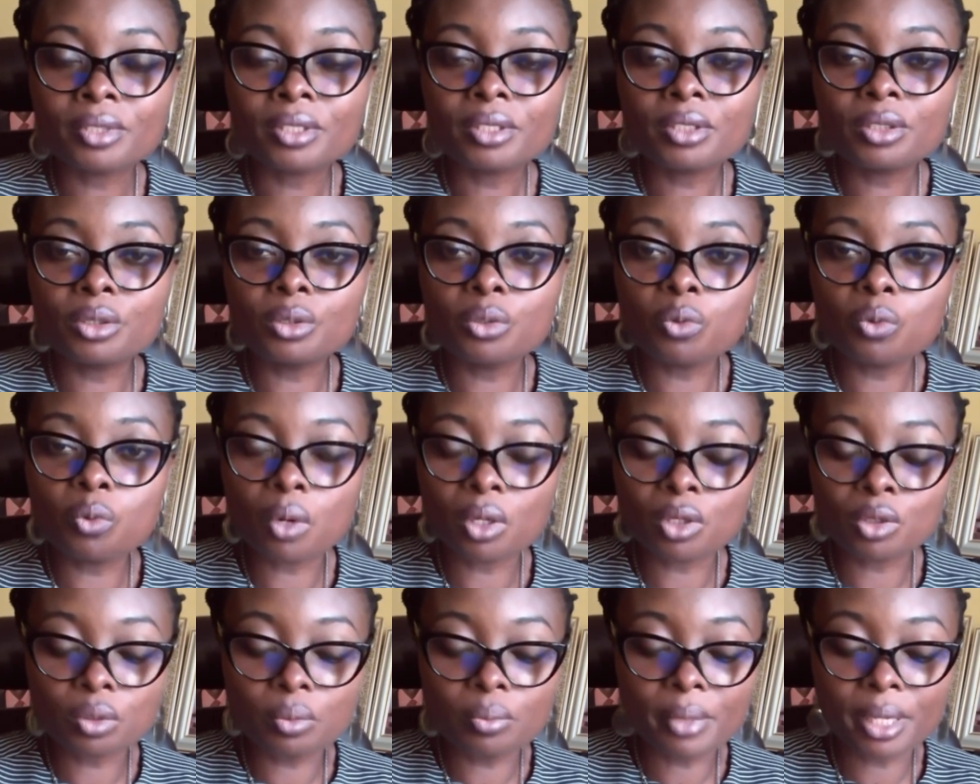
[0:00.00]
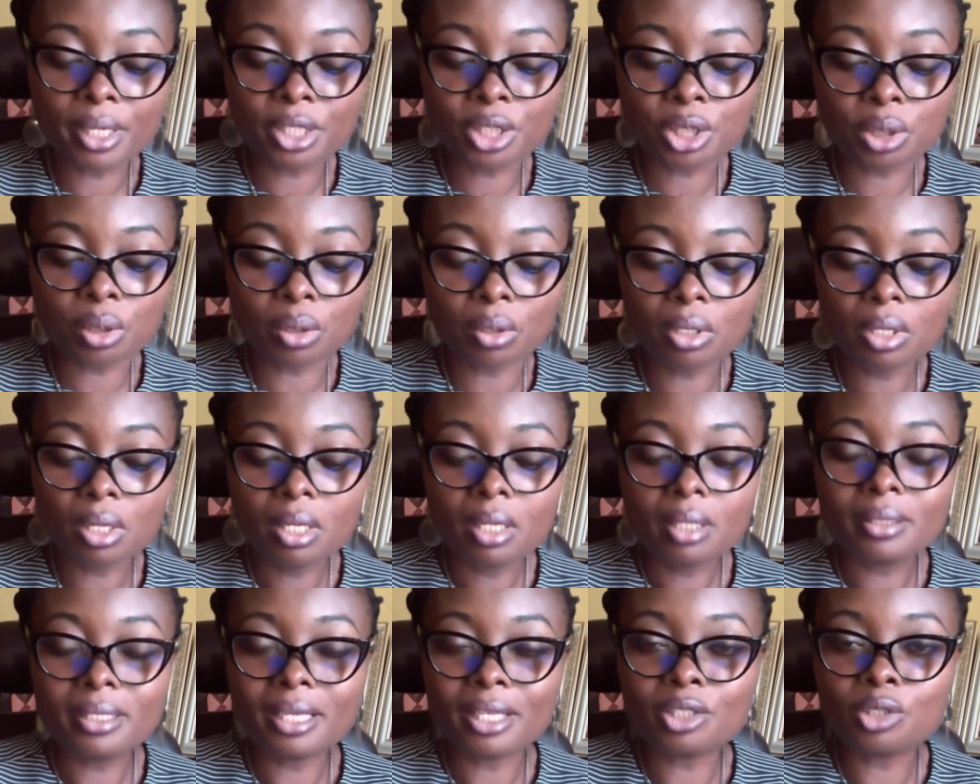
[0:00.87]
You want to make sure
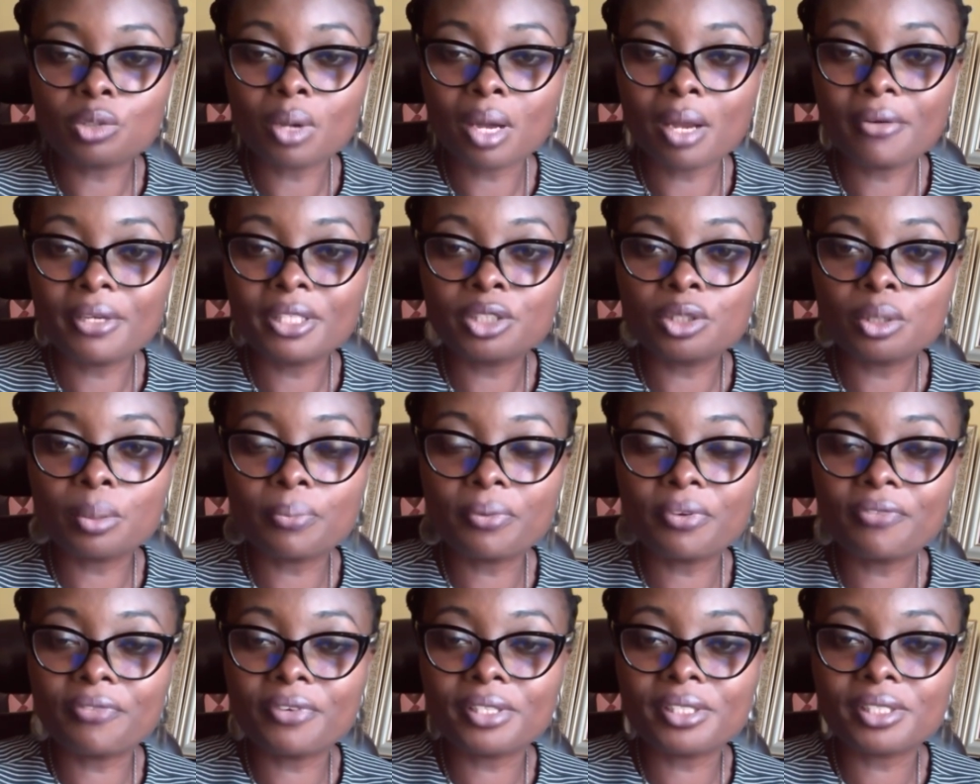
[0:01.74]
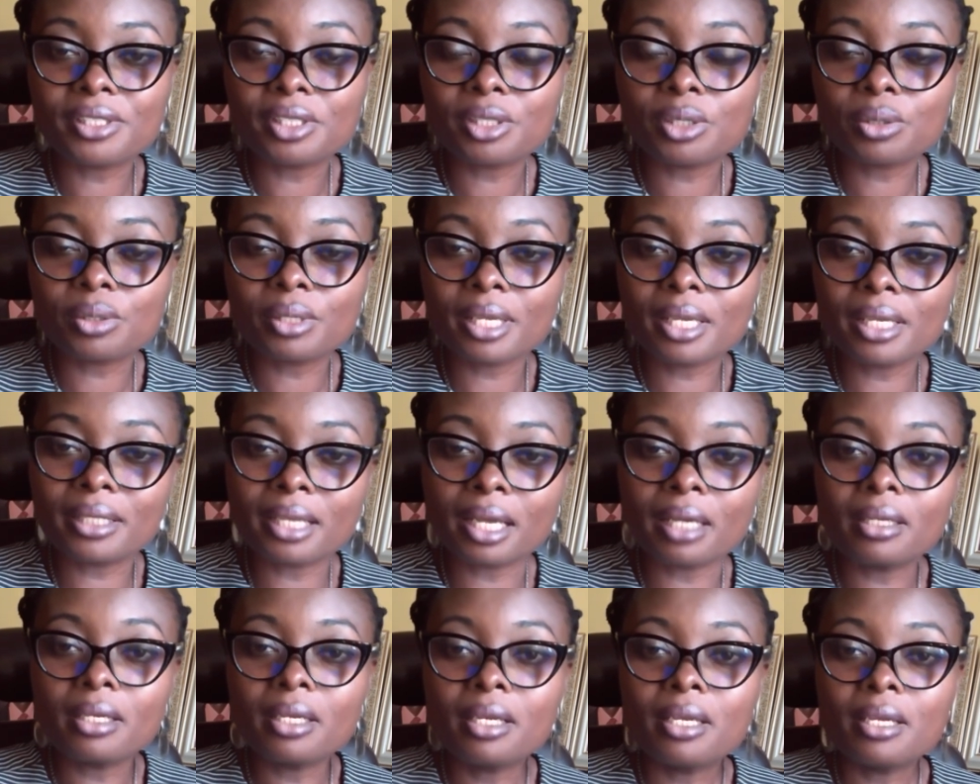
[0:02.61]
that you arrange your preferences together,
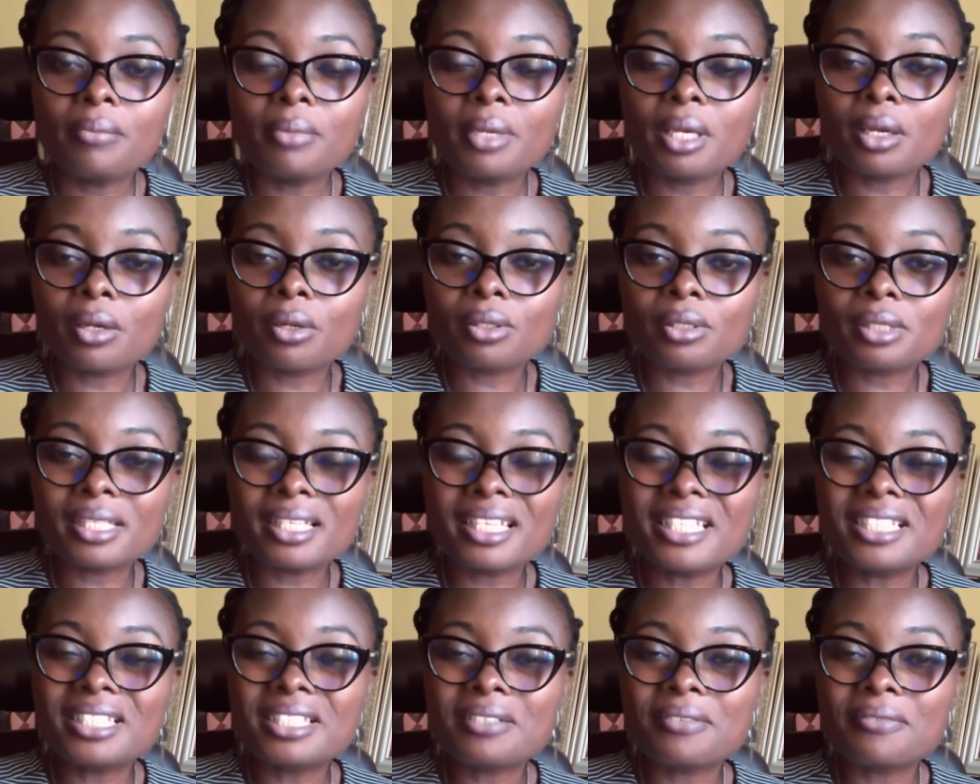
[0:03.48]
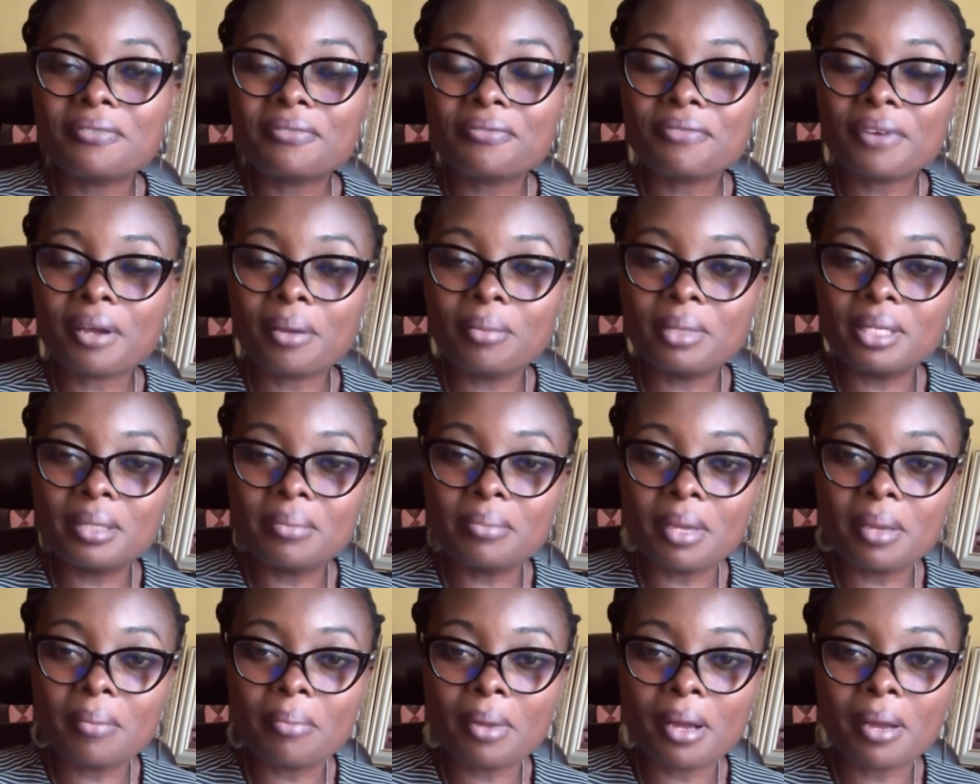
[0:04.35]
because each family
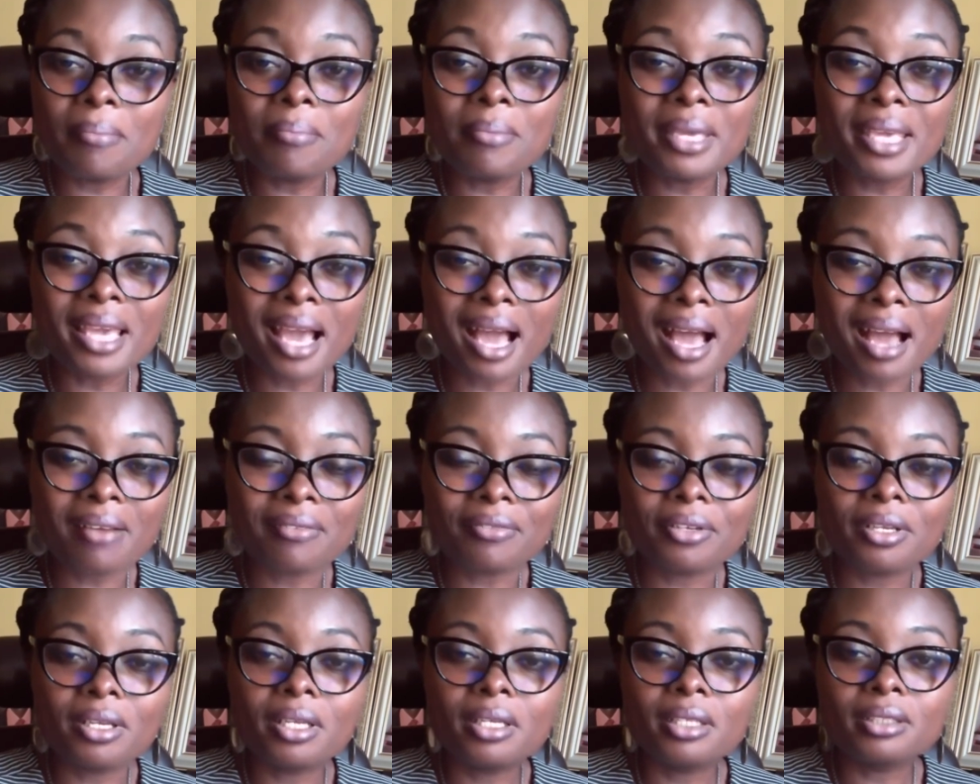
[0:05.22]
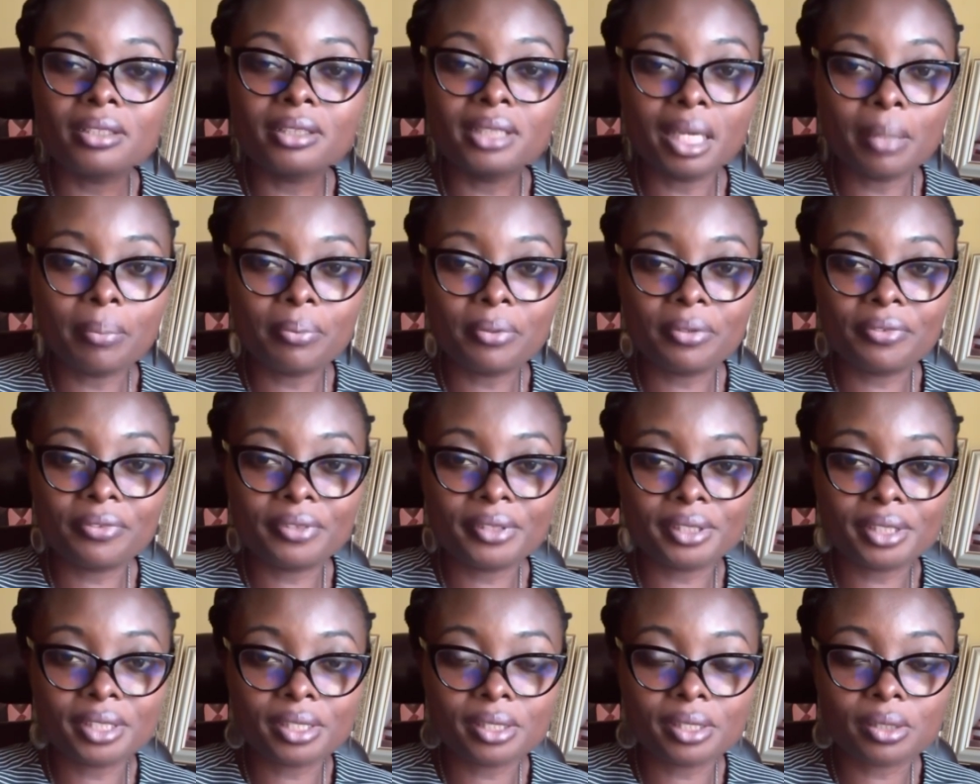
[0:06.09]
member may have their
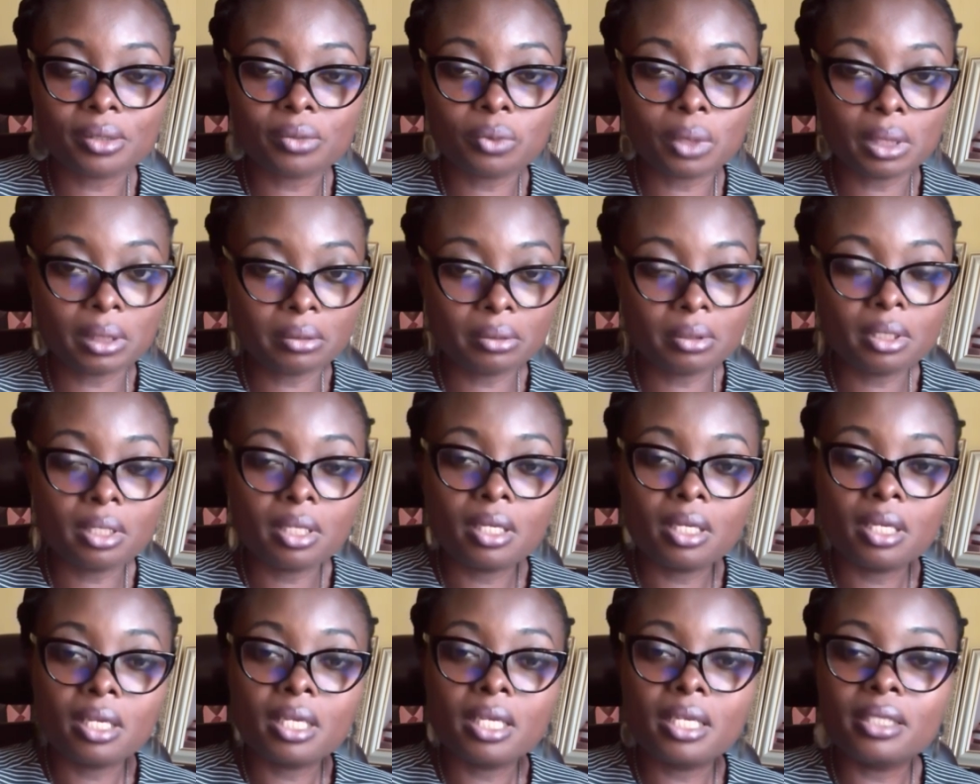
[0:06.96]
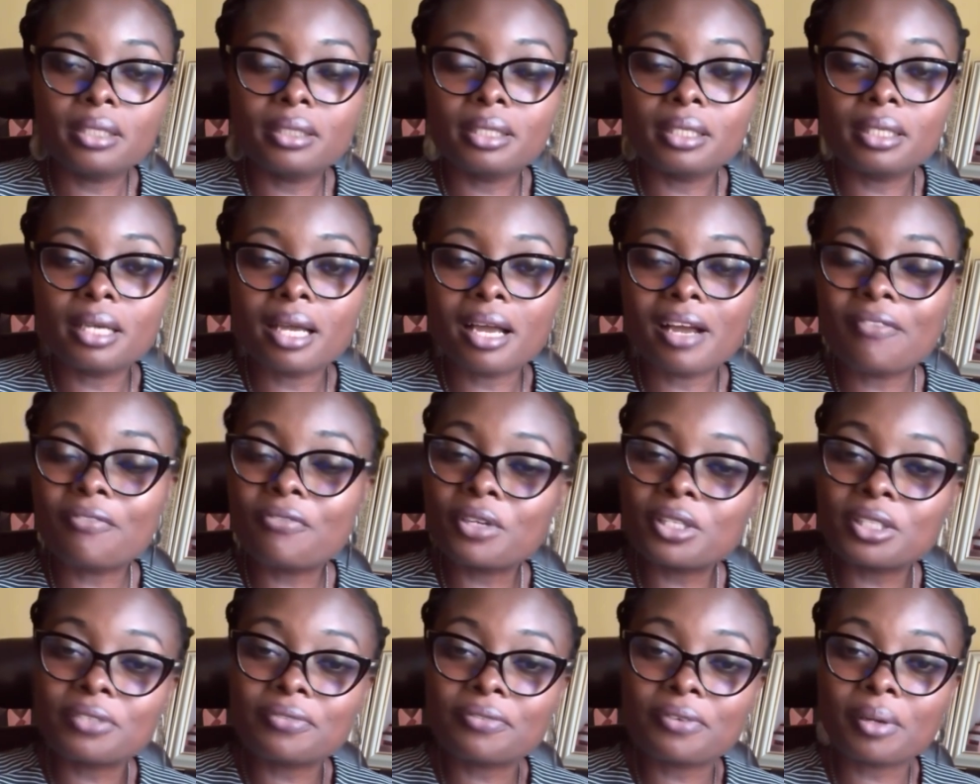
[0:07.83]
preferences. Well, in the
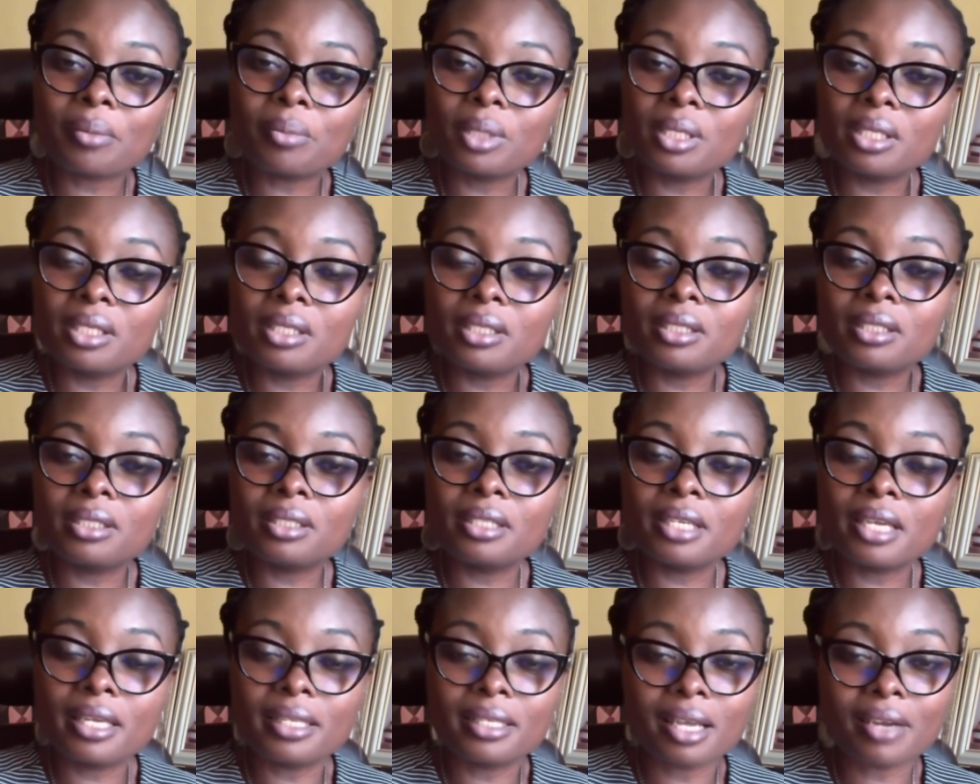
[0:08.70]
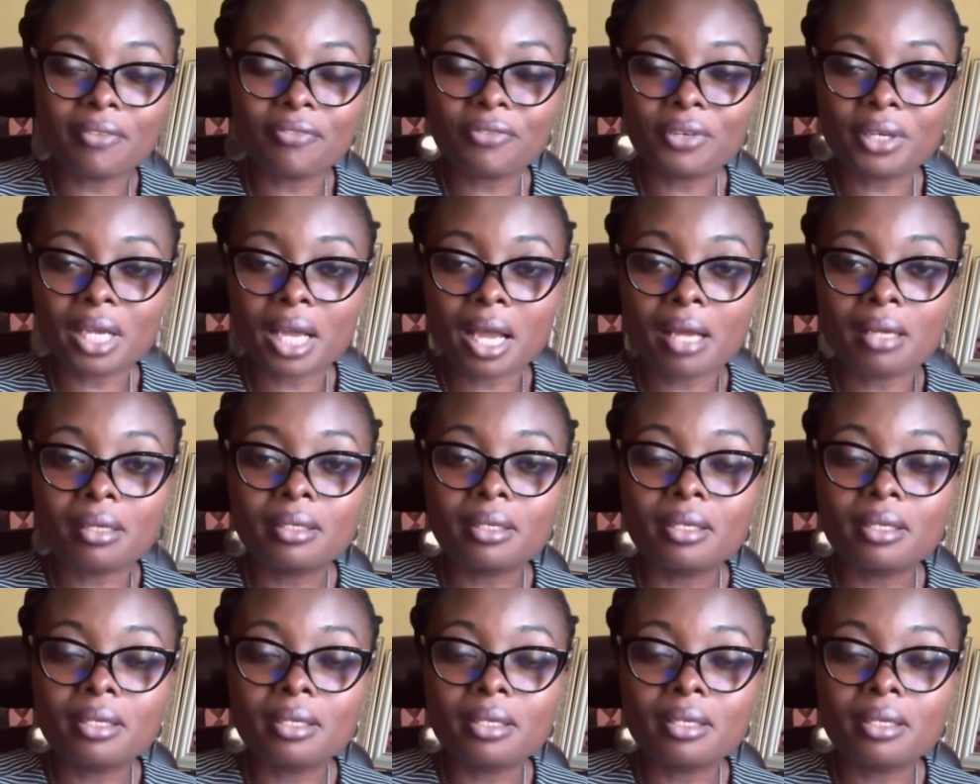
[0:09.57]
average family here in Africa,